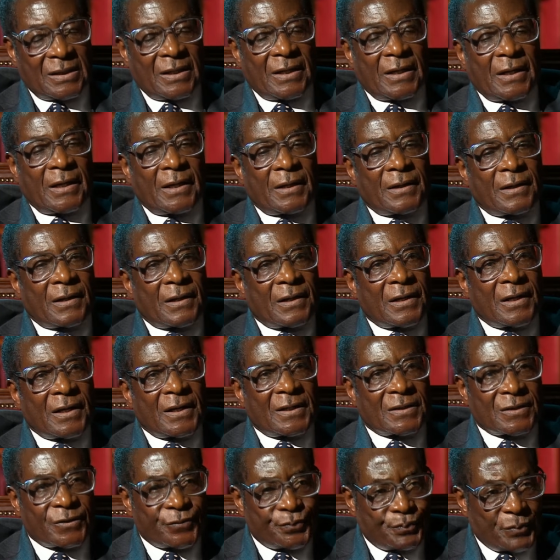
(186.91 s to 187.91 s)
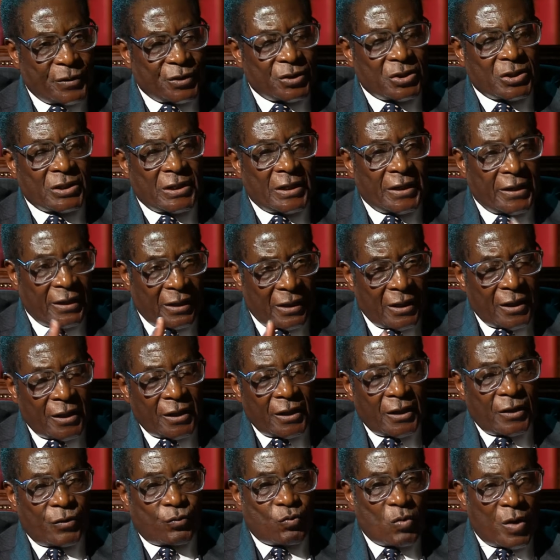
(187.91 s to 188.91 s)
and especially
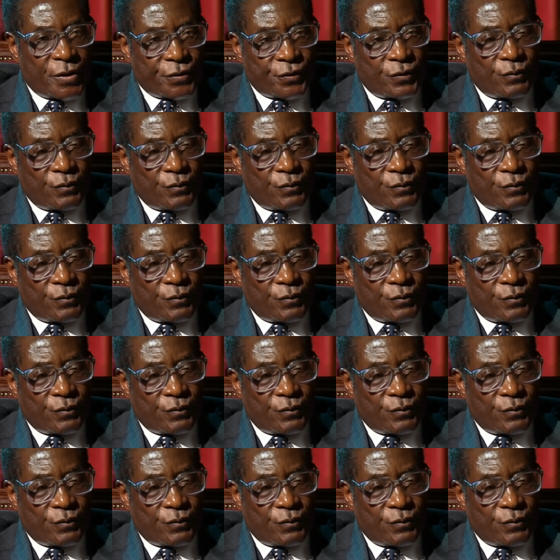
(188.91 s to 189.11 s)
in what